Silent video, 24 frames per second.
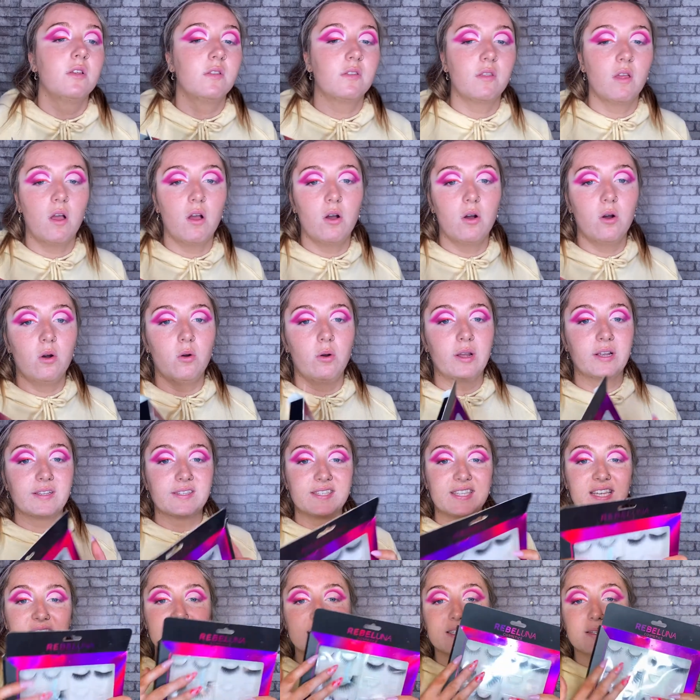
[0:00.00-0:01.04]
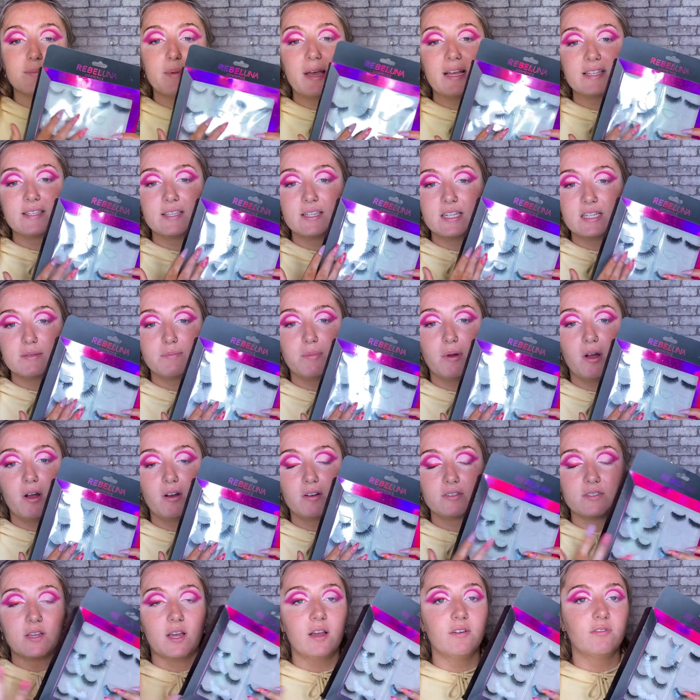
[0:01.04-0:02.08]
So excuse the mess of this
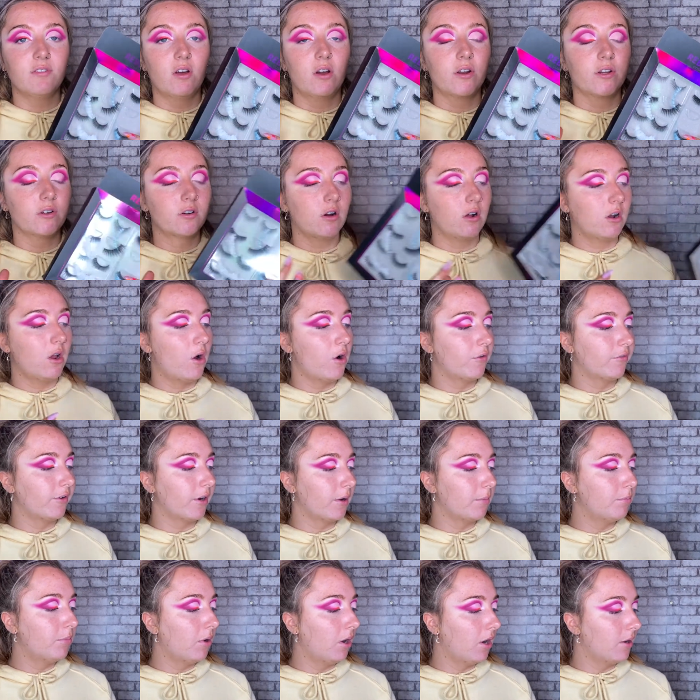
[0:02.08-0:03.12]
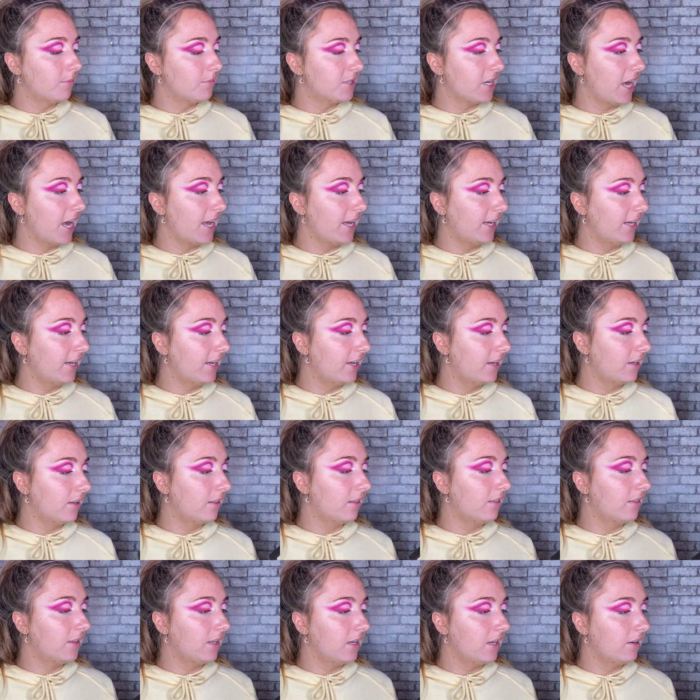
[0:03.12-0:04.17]
box, I have liner all over it, but I'm taking
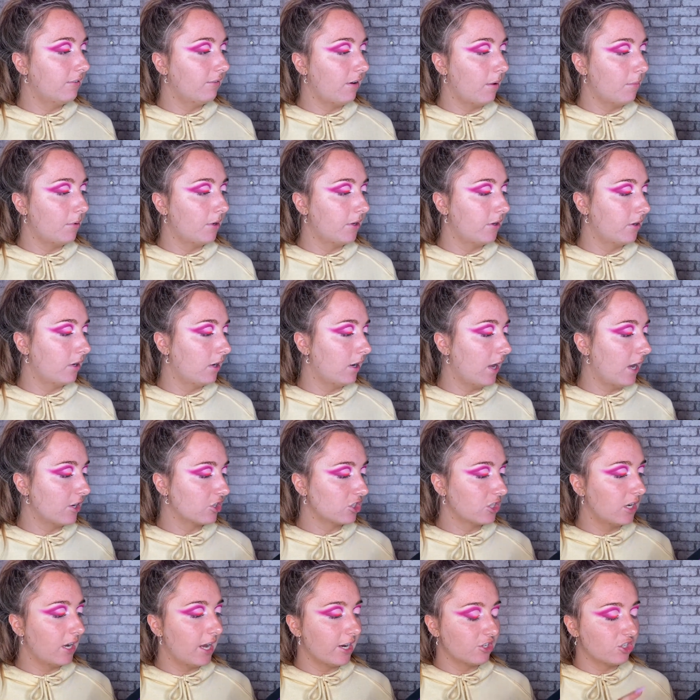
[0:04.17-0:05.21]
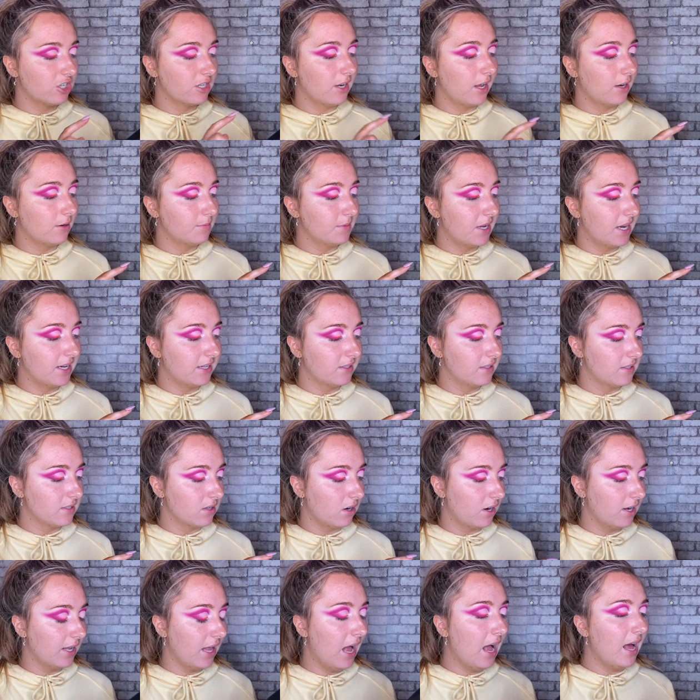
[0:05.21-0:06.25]
the Rebeluna lash collection and I'm taking the
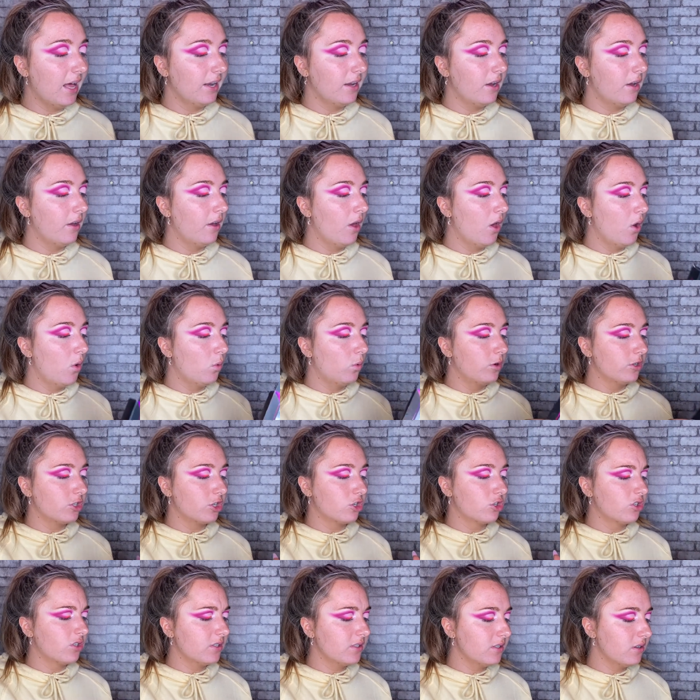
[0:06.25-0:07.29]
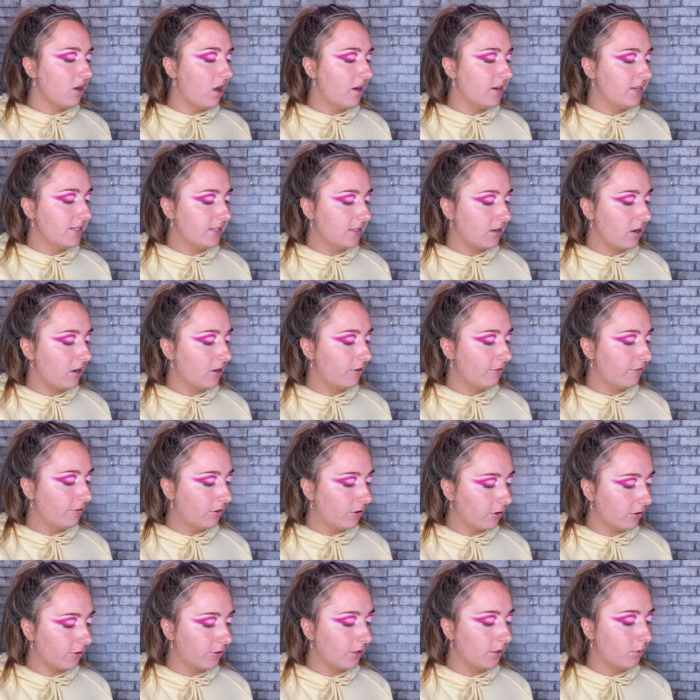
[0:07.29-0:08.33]
style Hannah, which are just nice kind of
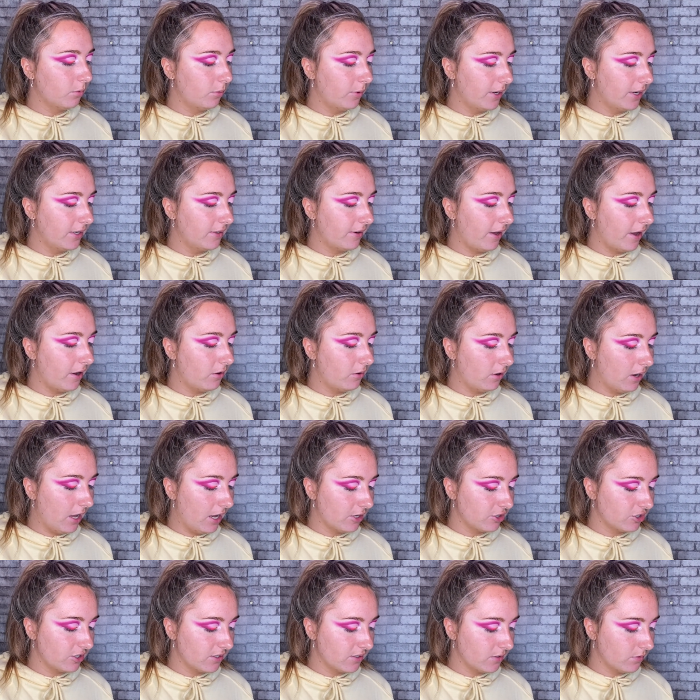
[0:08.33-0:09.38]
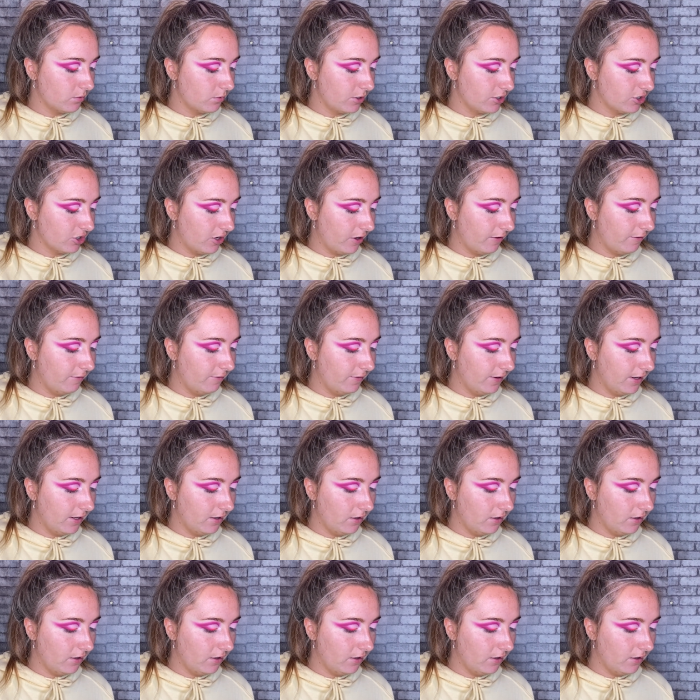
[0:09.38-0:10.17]
fluttery winged out lashes, which I feel